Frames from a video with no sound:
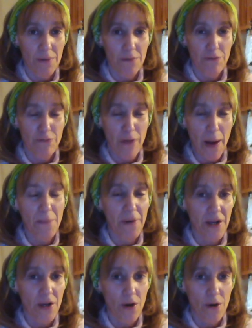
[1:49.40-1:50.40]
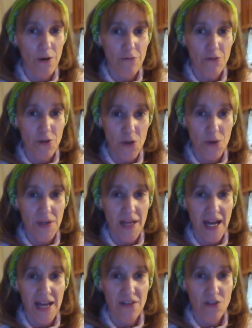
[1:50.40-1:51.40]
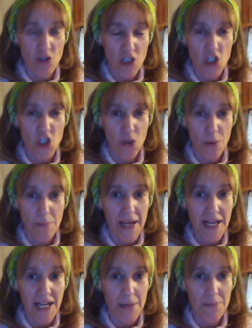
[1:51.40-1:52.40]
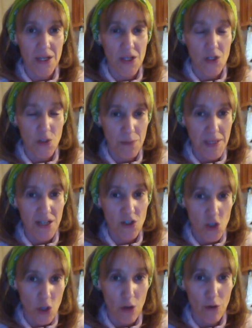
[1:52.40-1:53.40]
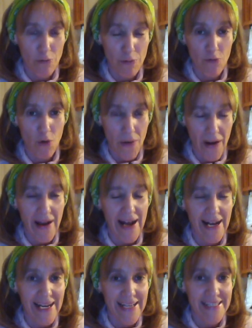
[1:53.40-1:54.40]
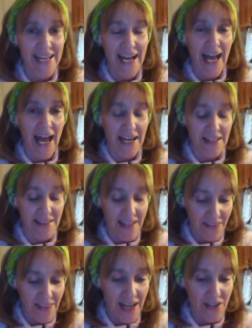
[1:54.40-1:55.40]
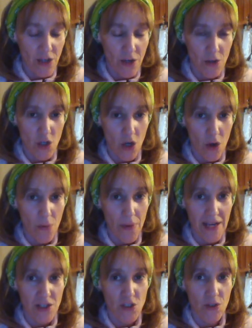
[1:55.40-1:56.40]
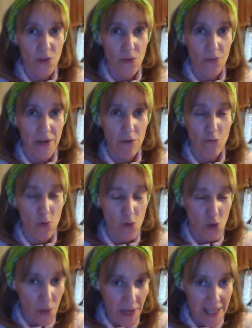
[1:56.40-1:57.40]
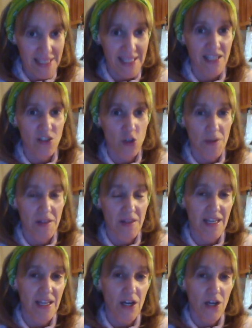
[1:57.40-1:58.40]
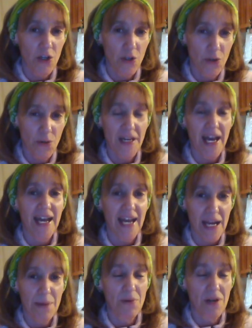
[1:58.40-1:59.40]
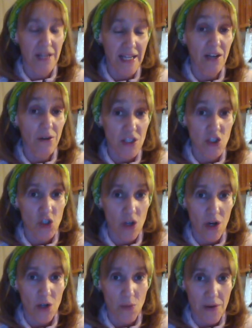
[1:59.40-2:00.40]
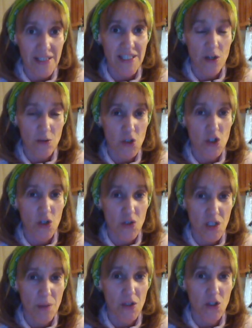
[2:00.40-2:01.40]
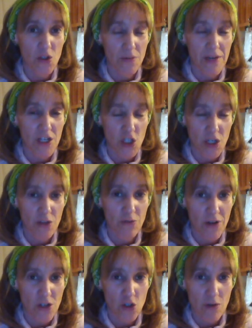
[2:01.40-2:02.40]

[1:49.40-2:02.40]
fabric of the UK, the traditional makeup, is being dissolved before our eyes. And I think that goes a long way to reinforce what I said during the UK April Ingress chart, where I said it was so similar to the Russian and the French